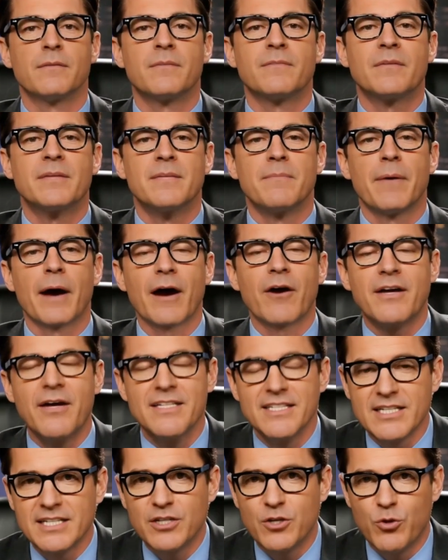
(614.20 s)
The
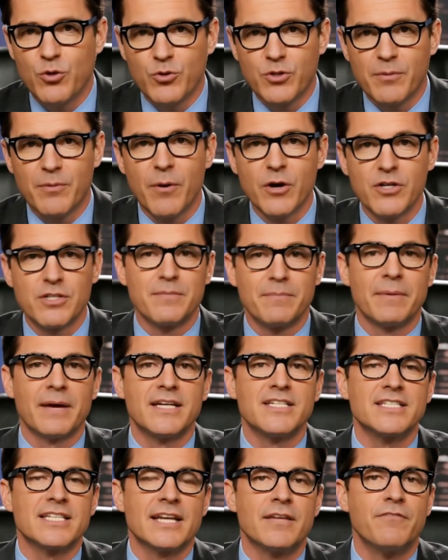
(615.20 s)
demerits include the
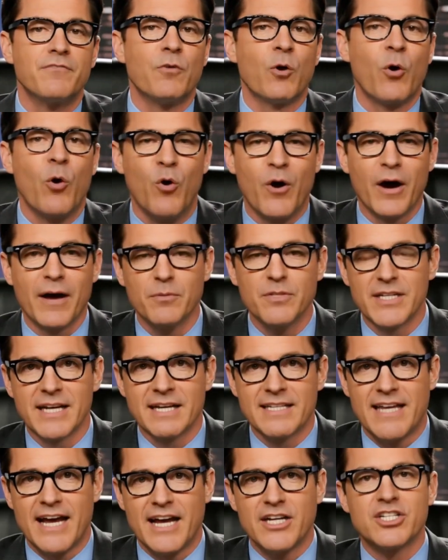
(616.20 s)
possibility of poor
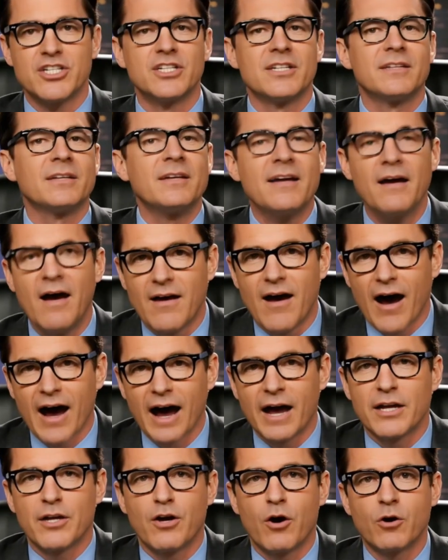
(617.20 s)
representation,
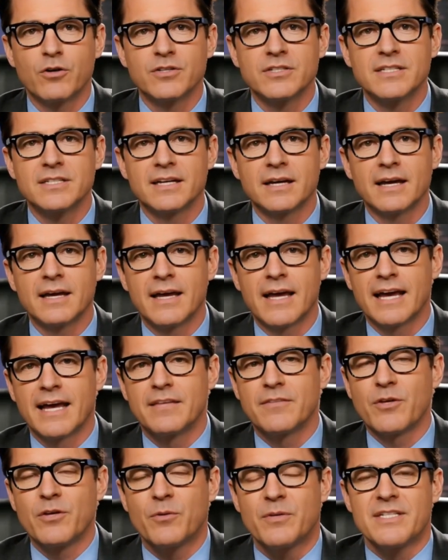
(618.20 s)
high cost,
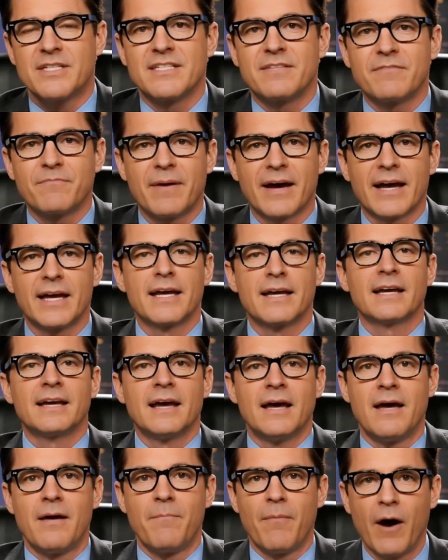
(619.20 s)
influence of money,
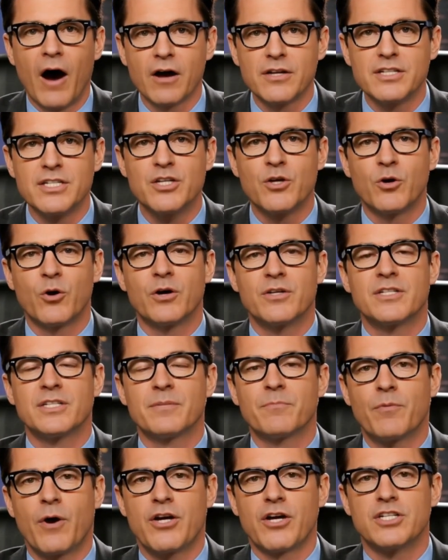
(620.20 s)
party
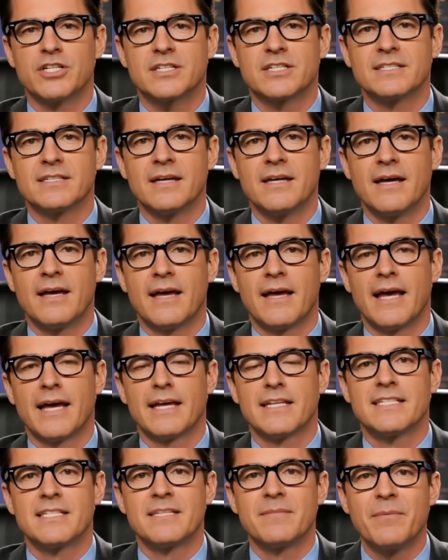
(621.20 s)
loyalty pressures,
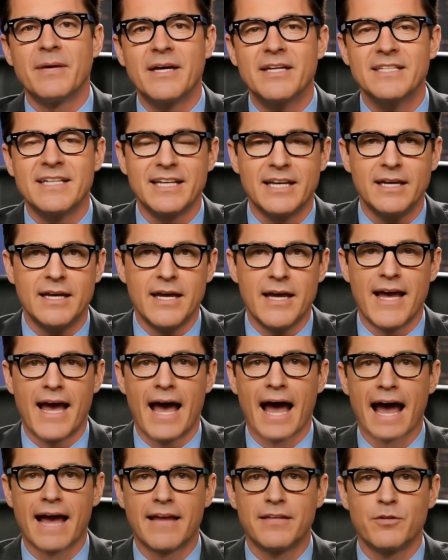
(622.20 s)
instability,
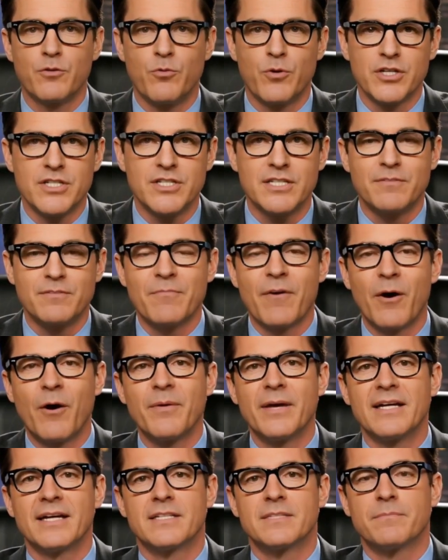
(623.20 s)
and the risk of
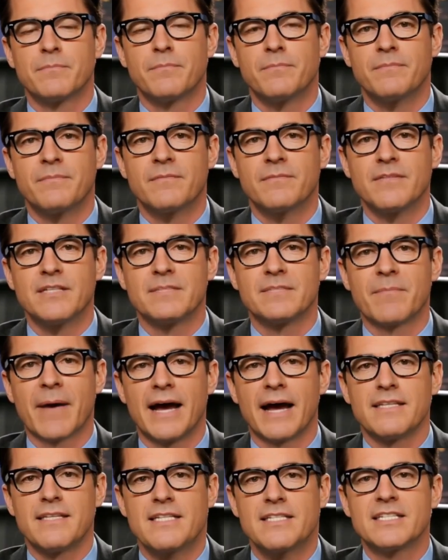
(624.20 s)
populism.
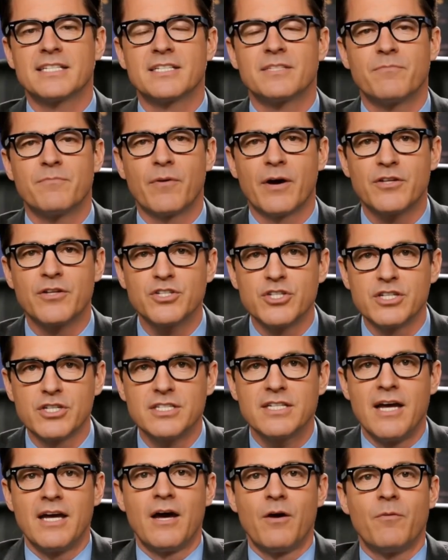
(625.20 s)
Despite its
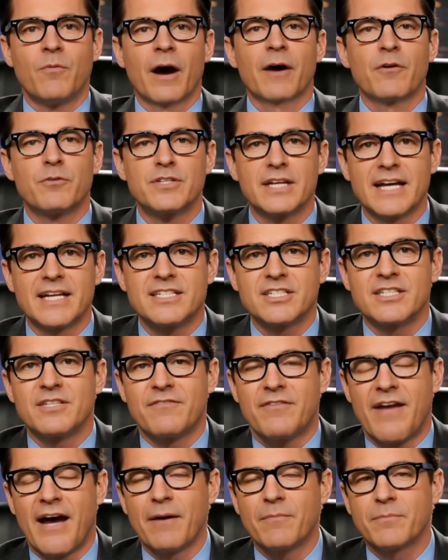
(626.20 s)
disadvantages,
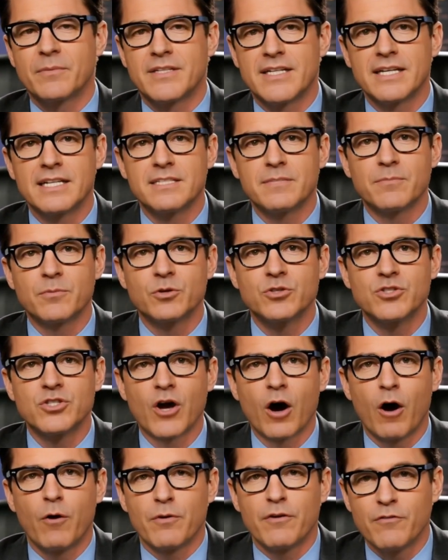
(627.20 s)
representative government is the most
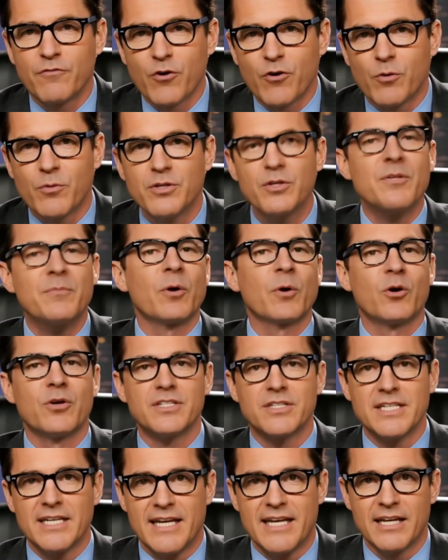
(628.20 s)
common form of
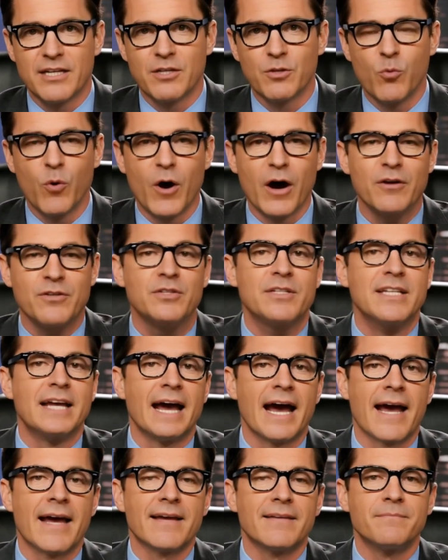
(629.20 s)
democracy in the world
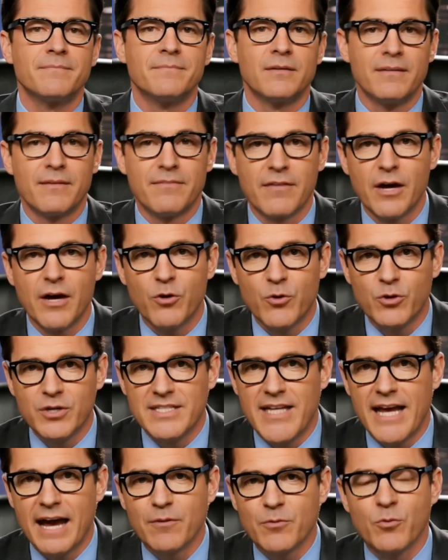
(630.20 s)
today. Another
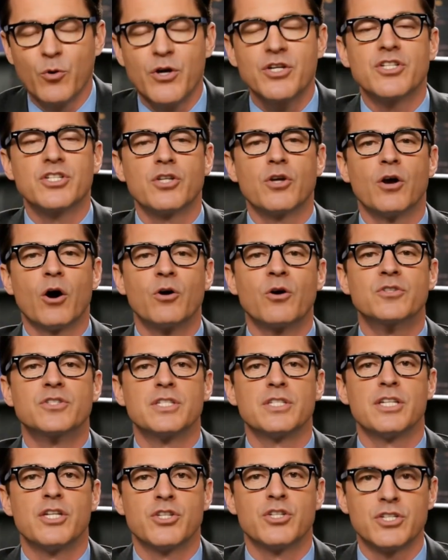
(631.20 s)
exam question
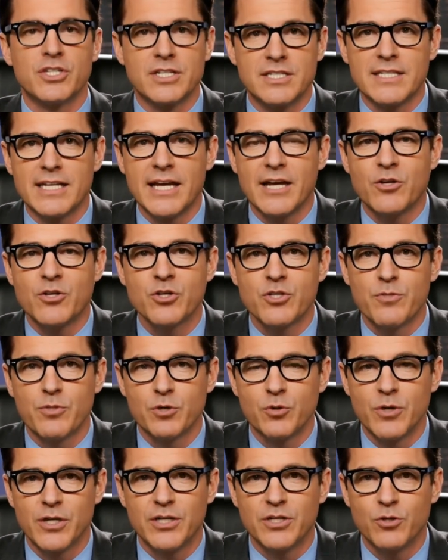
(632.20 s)
asks you to distinguish
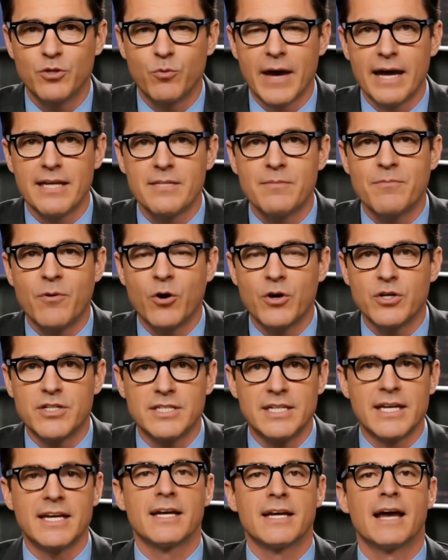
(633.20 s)
between direct
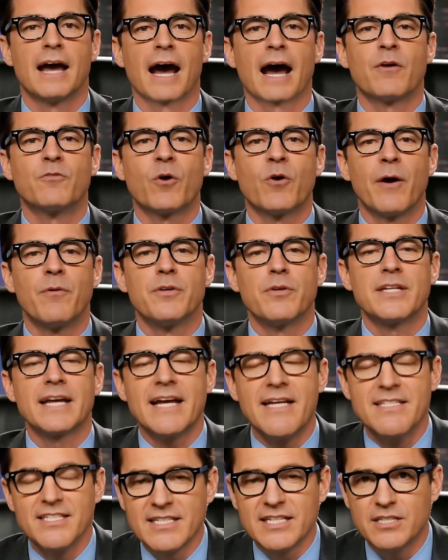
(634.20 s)
democracy and
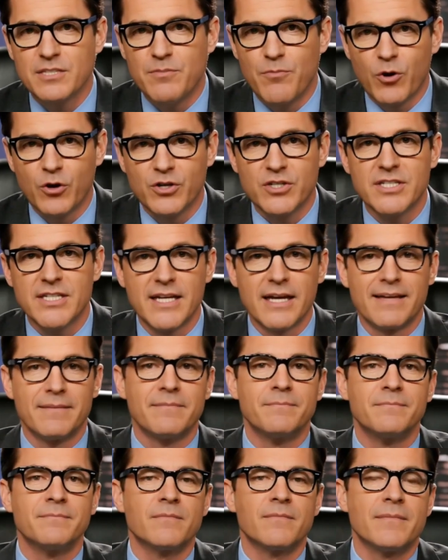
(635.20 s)
representative democracy.
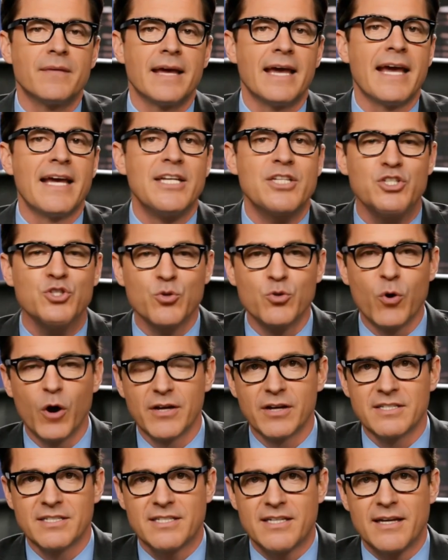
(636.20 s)
Here is your
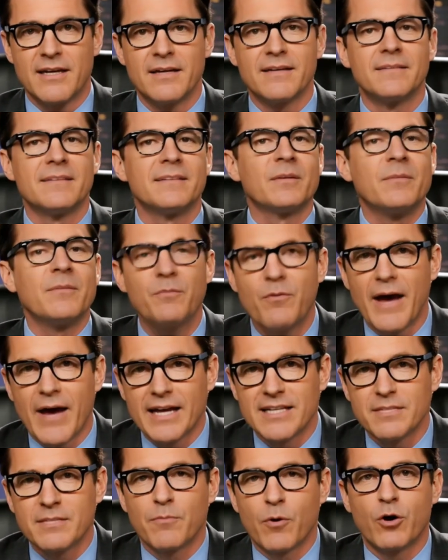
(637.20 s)
answer.
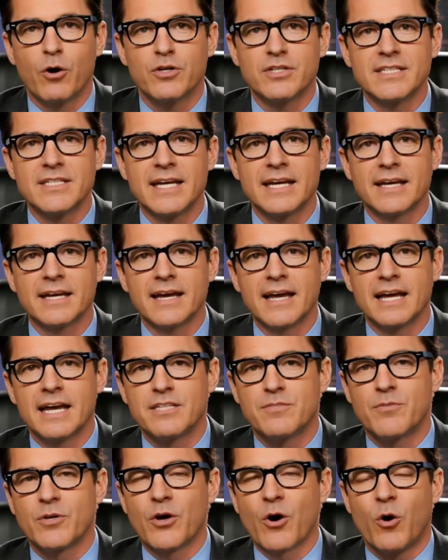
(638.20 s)
Direct democracy
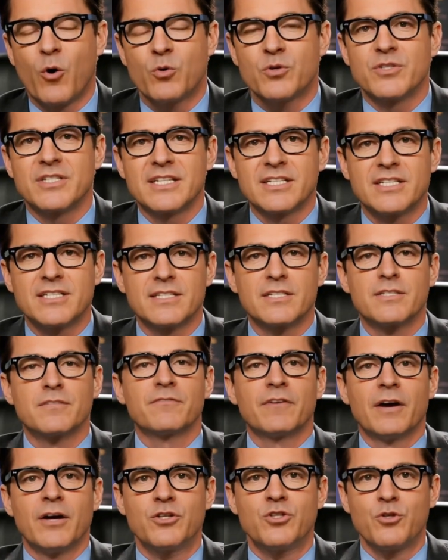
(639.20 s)
is when all citizens
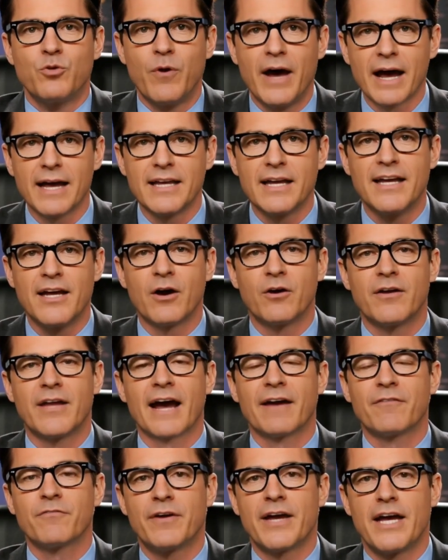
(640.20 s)
vote directly on
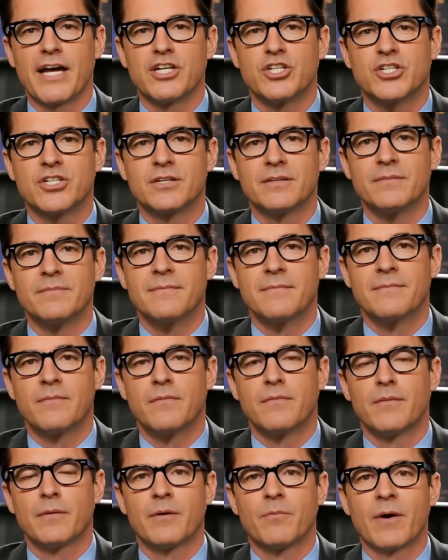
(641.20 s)
every issue.
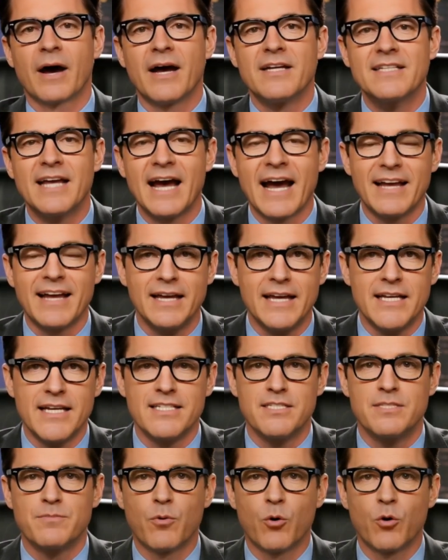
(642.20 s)
It works only
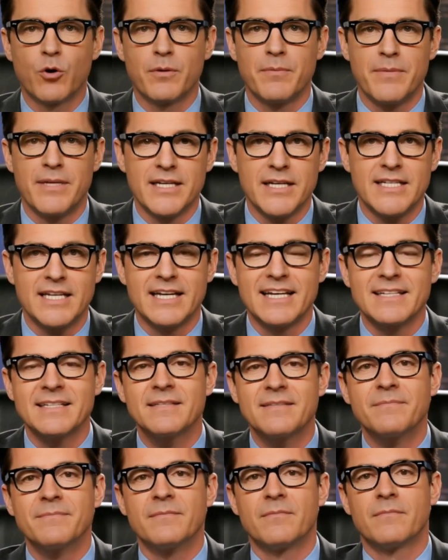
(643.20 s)
in small
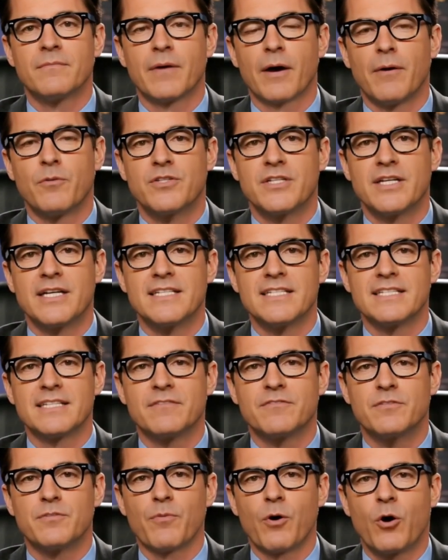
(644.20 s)
communities.
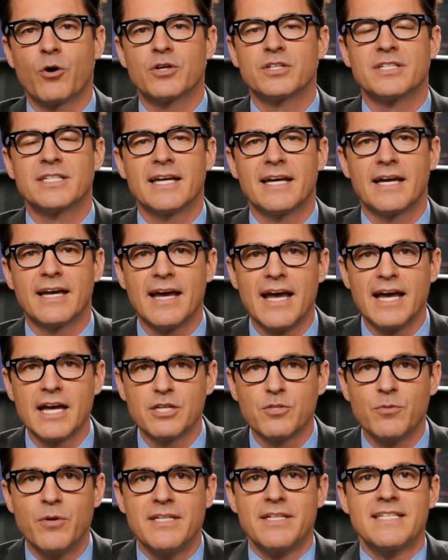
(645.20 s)
Representative democracy
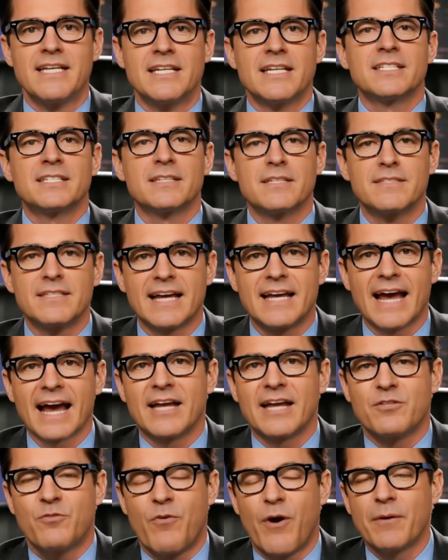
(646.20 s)
is when citizens
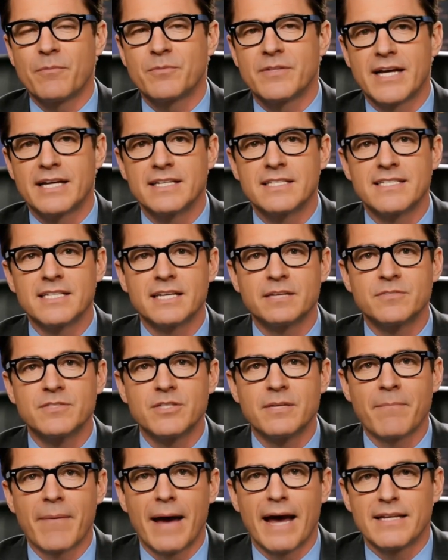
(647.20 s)
elect representatives
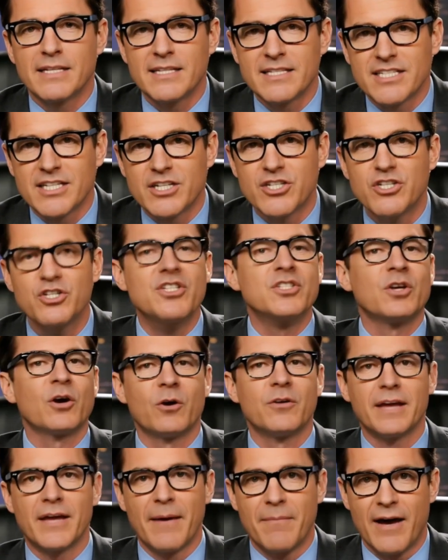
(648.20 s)
to make decisions
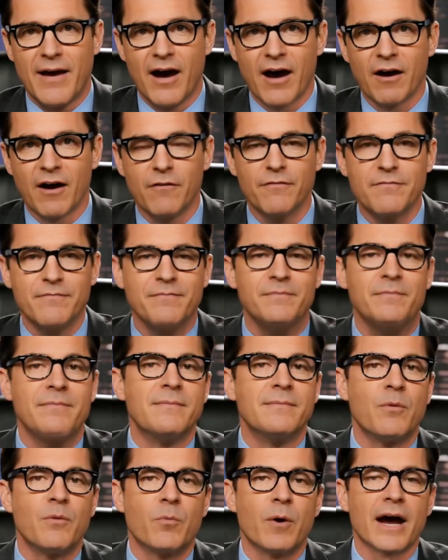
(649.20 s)
on their behalf.
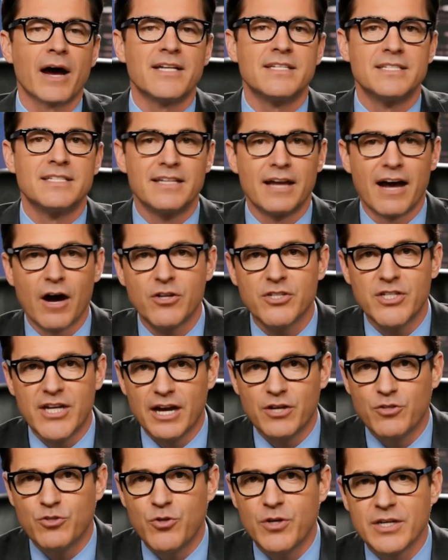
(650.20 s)
It works in large
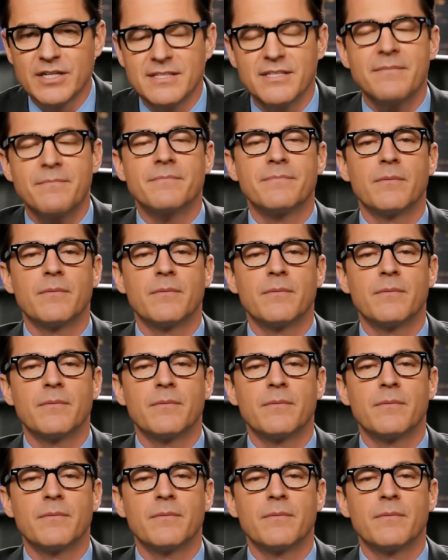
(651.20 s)
countries.